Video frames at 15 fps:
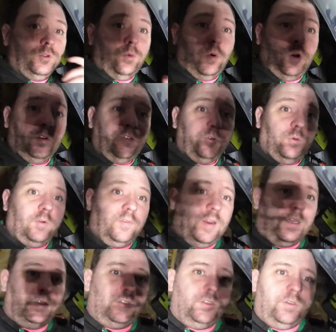twice sort of
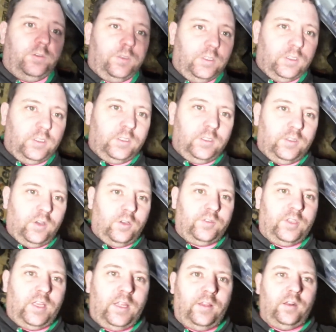attitude. It's hard
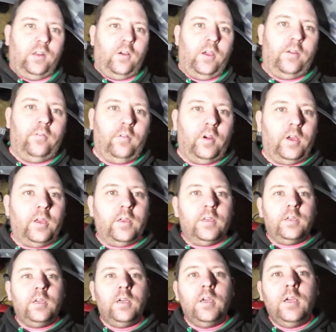to get the light right,
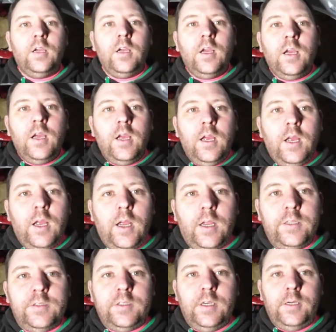
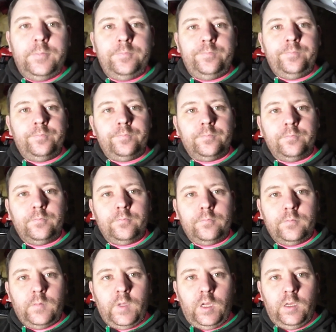and
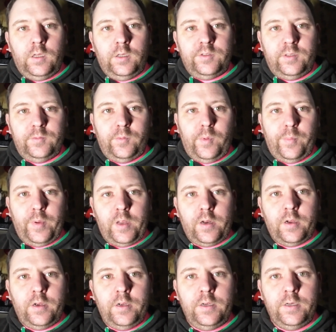yeah, that seems a bit better.